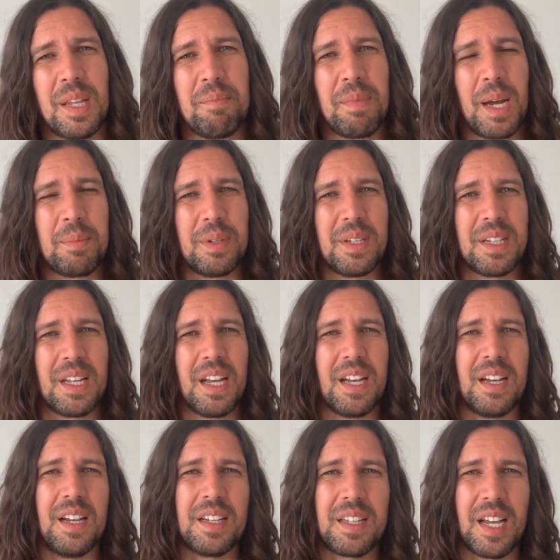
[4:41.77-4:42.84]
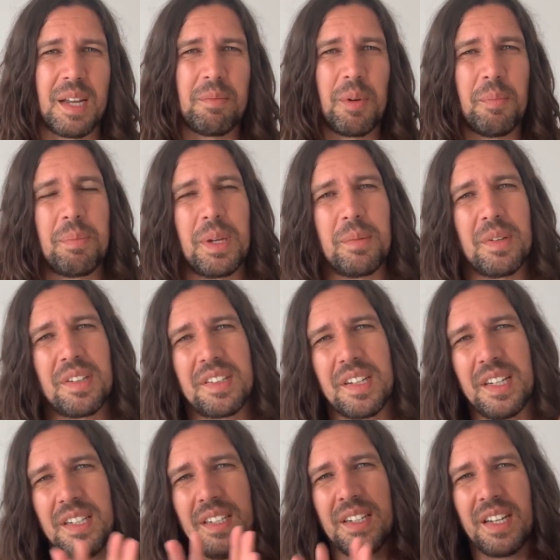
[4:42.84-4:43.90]
then maybe you get a game on
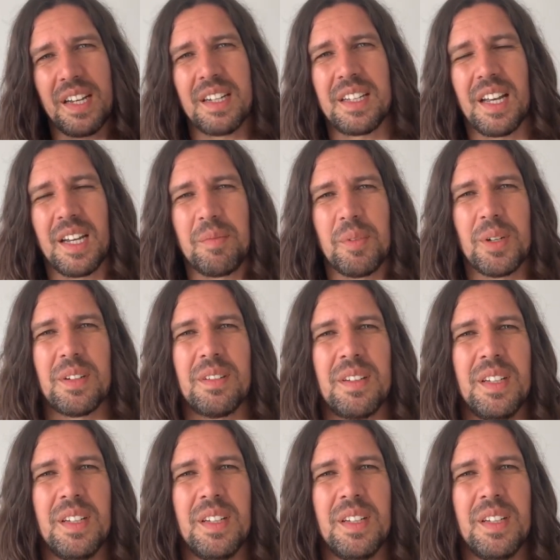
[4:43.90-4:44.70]
BBC, you get a game on